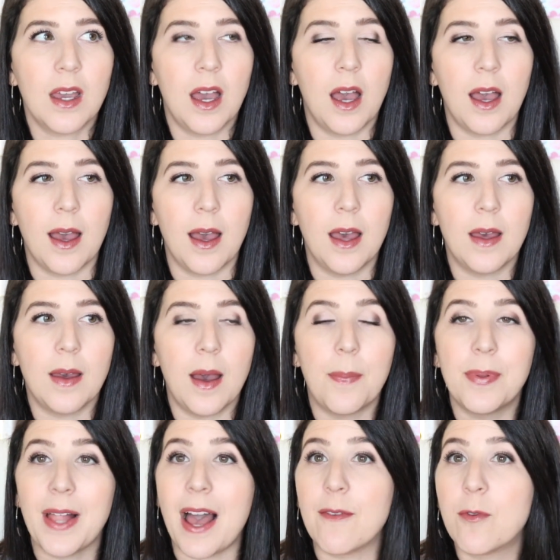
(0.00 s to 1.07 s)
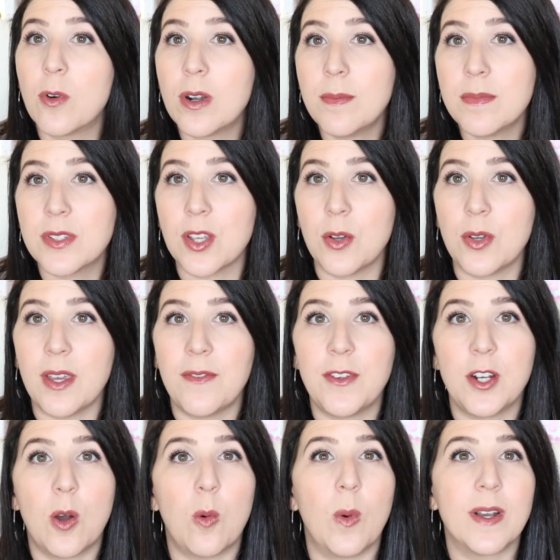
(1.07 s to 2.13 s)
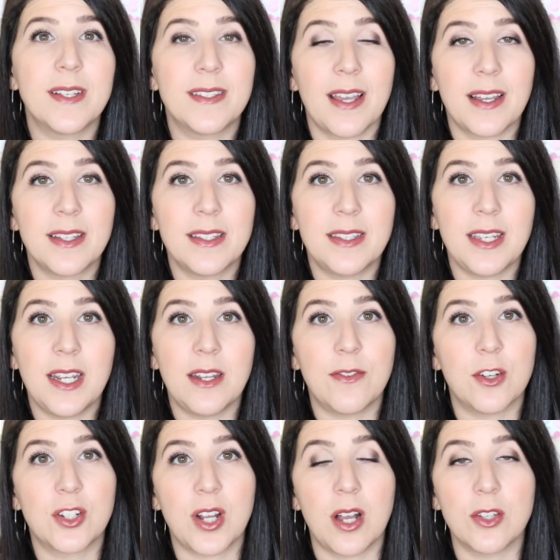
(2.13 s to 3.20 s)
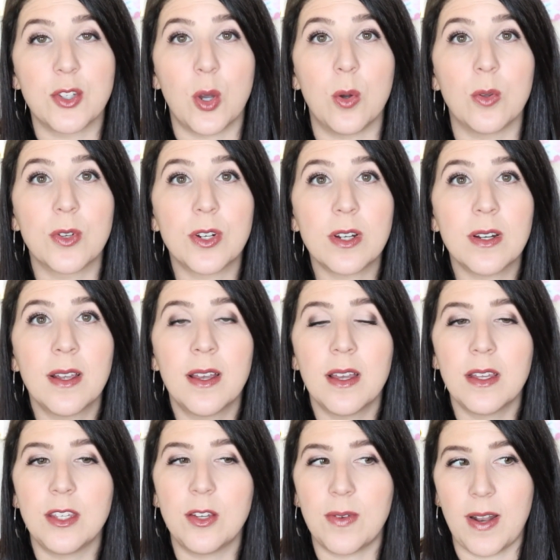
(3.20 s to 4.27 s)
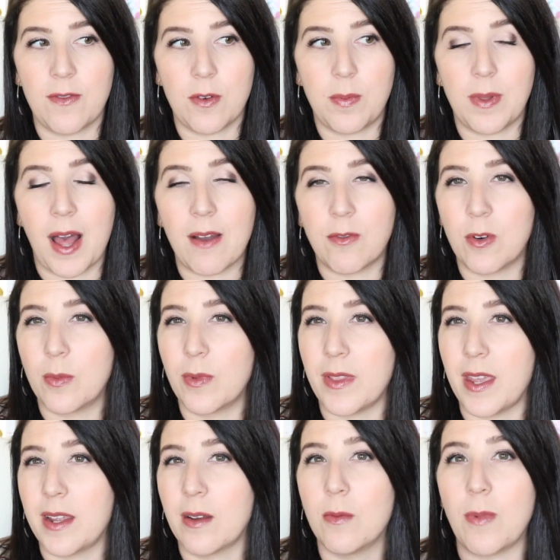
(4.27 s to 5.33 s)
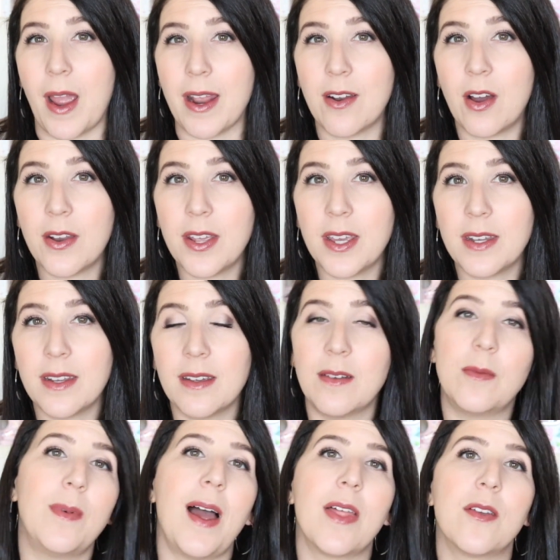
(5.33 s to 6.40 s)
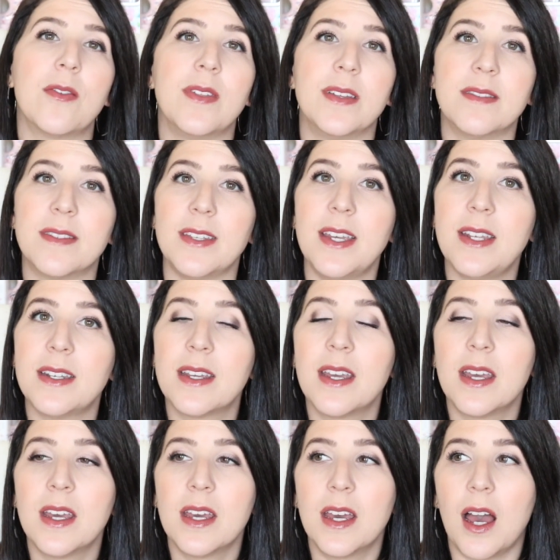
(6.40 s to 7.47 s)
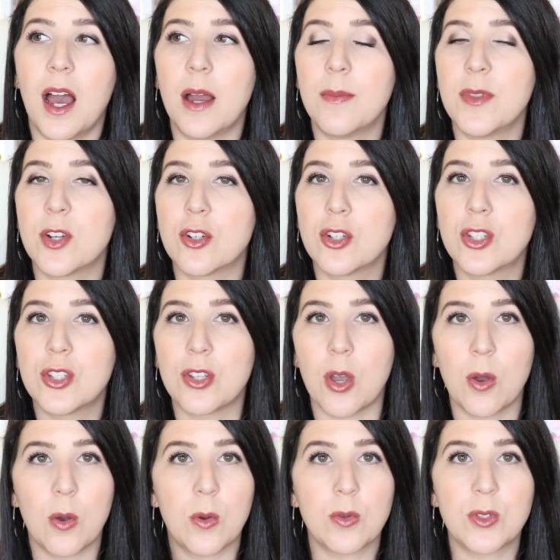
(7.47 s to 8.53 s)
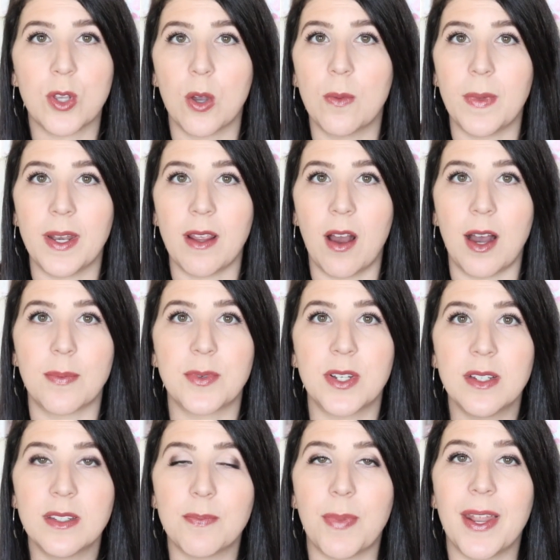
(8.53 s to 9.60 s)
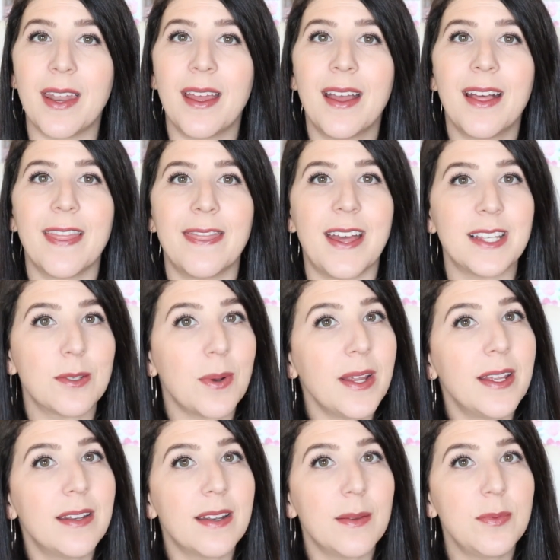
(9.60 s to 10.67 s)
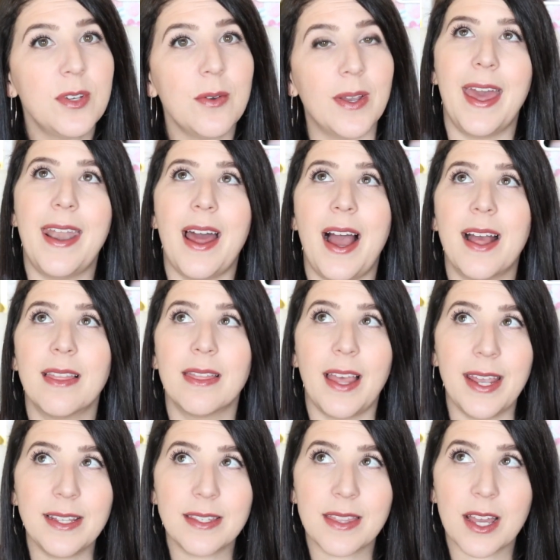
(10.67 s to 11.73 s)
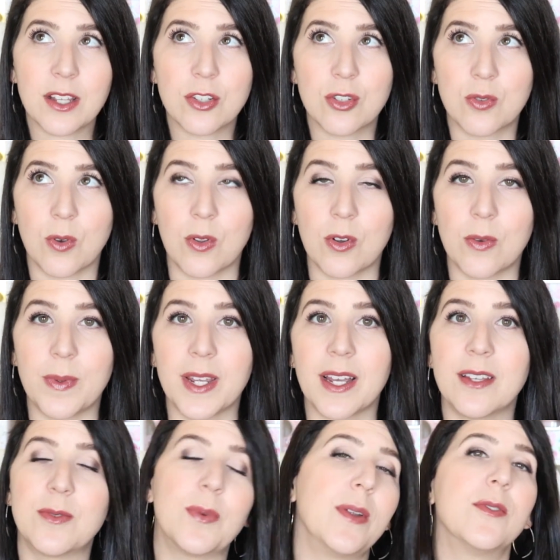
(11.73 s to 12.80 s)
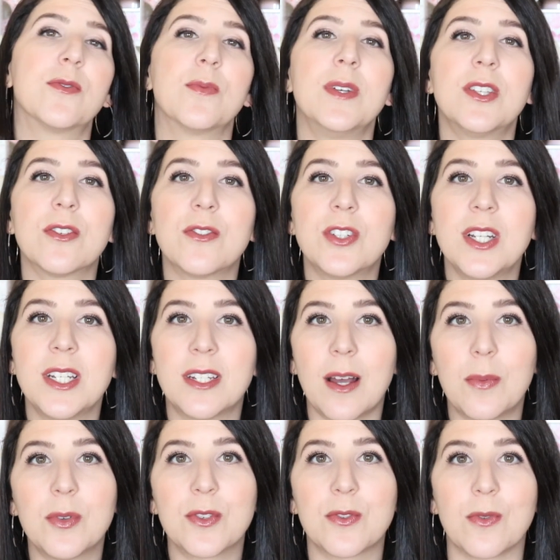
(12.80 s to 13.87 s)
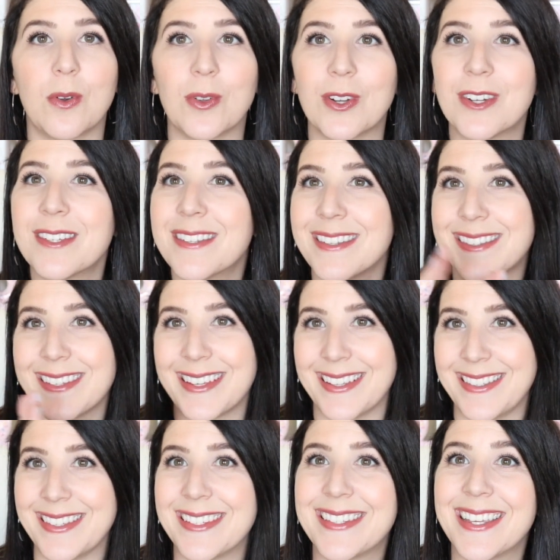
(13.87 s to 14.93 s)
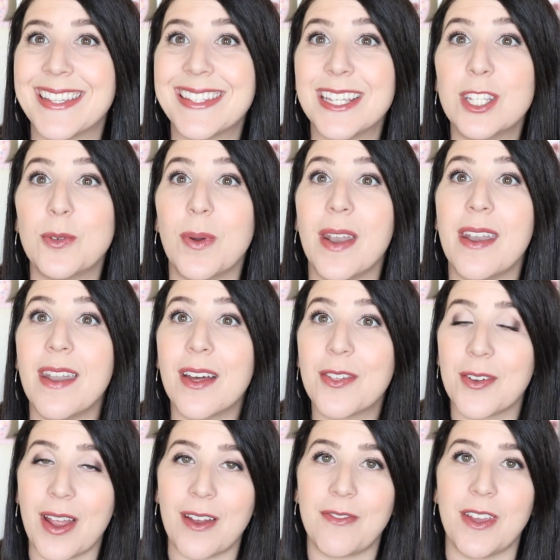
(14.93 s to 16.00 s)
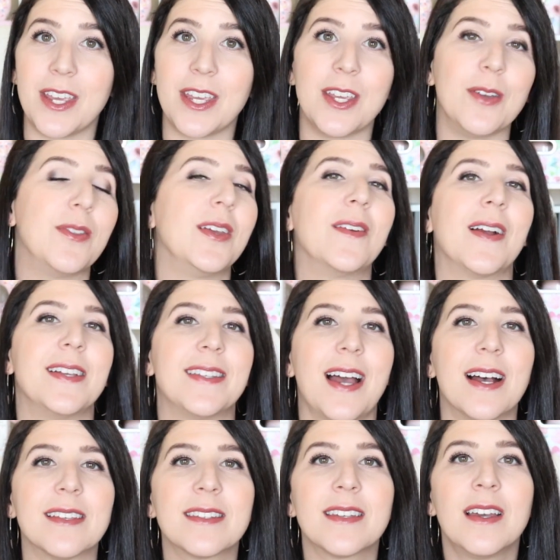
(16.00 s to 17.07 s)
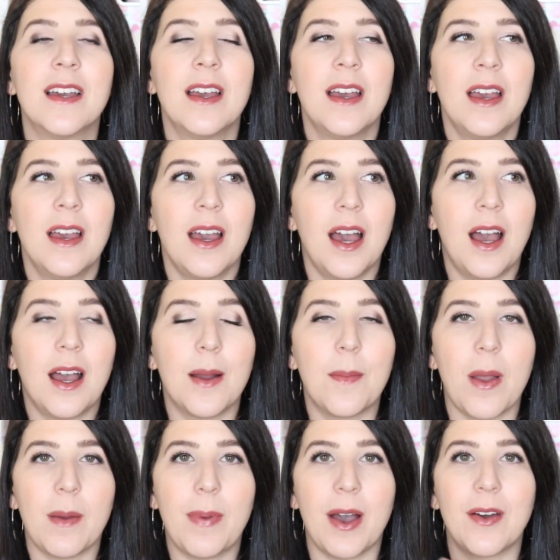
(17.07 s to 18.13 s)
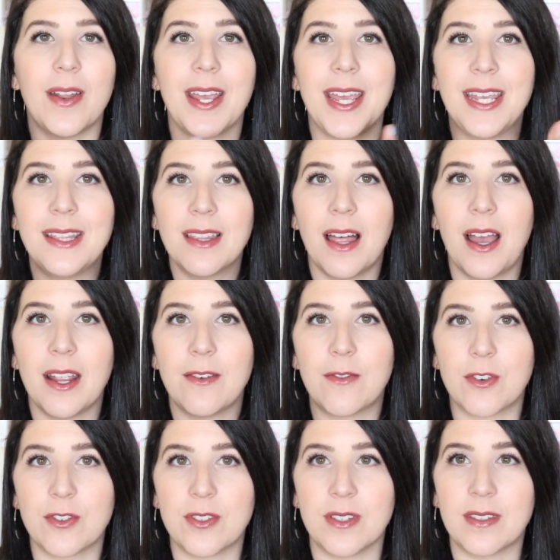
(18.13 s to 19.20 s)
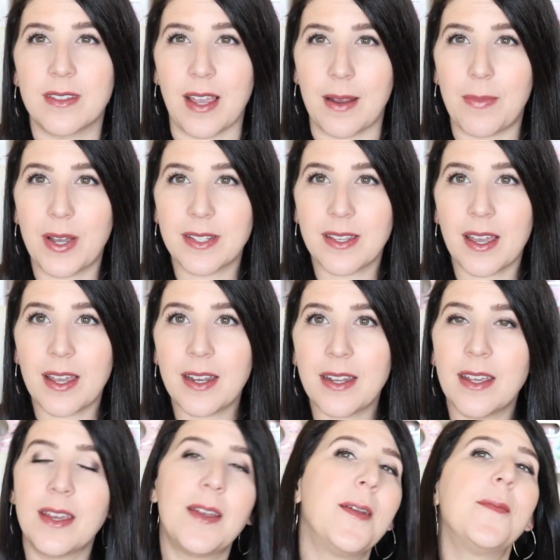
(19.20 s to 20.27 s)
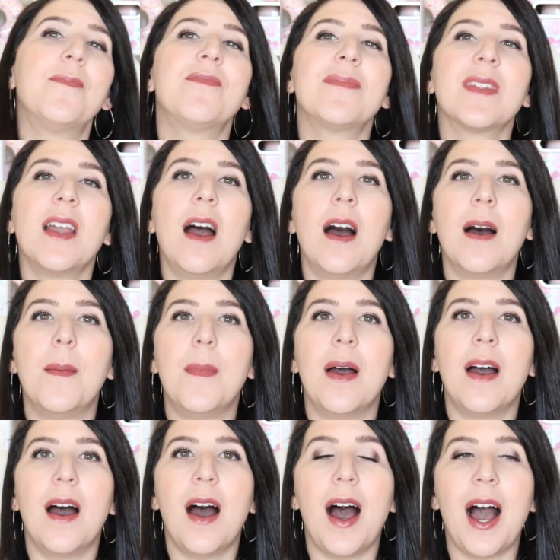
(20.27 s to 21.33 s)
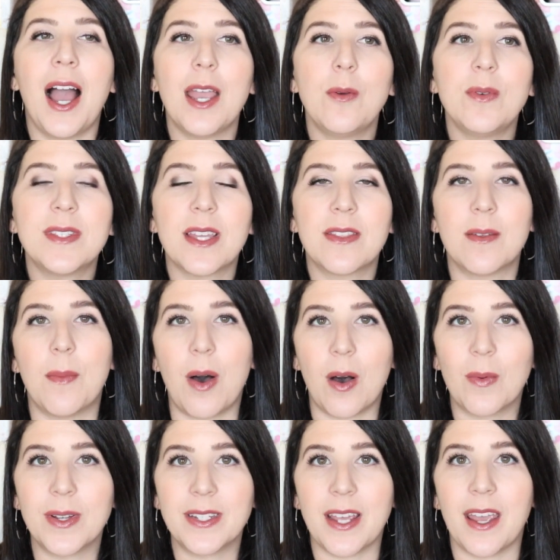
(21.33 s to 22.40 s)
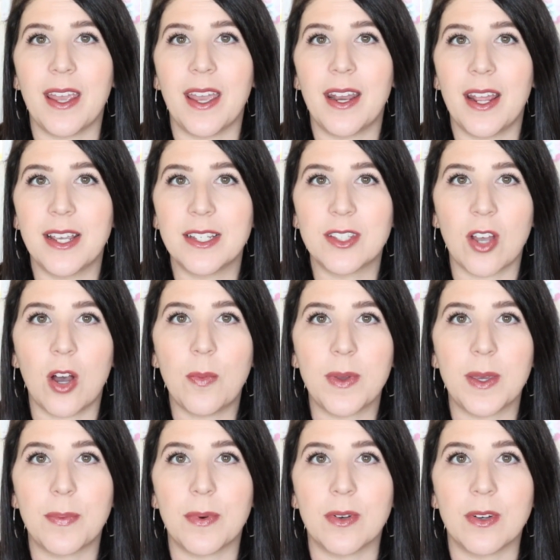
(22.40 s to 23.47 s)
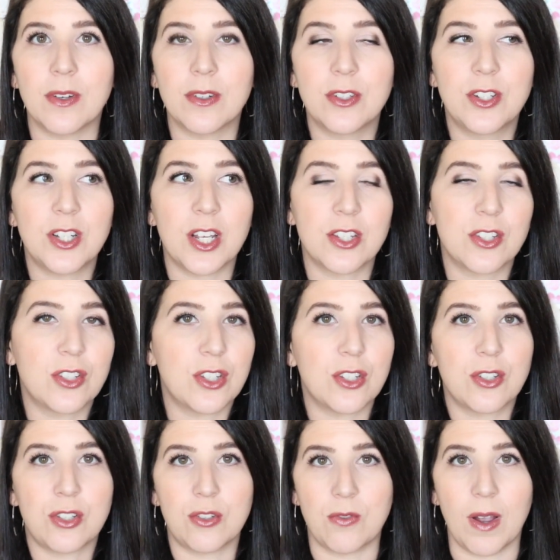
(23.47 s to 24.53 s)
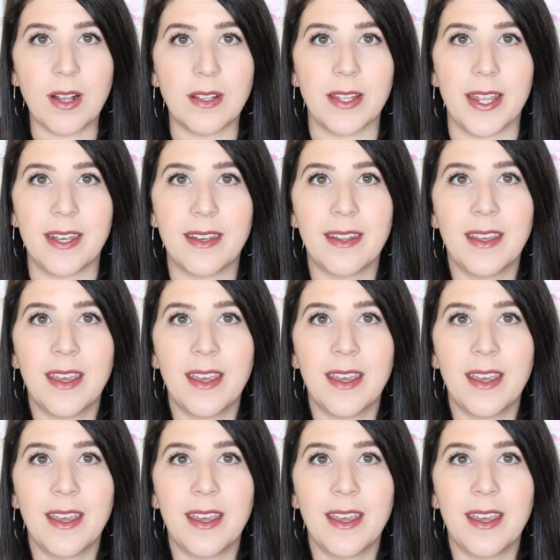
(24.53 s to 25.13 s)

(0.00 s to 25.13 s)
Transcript: uh, a platform, so if you don't want a second seat, if your child's older, you can have a platform where they can ride on it rather than sit. Um, there's so, so many options, but that's what I ended up doing. And I liked that stroller because when I was researching double strollers, this gets into another FAQ that you guys asked um, about inline versus side-by-side. -side. Um, I was at the mall one day and I saw people just struggling,